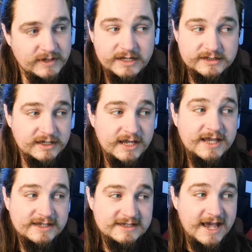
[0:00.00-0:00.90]

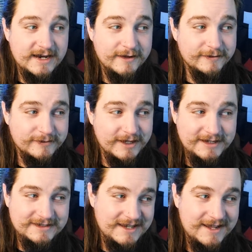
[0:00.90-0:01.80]
he's had
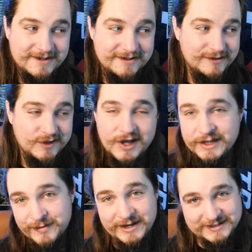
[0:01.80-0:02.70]

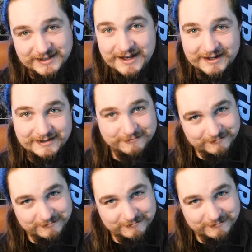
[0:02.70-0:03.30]
not the best luck,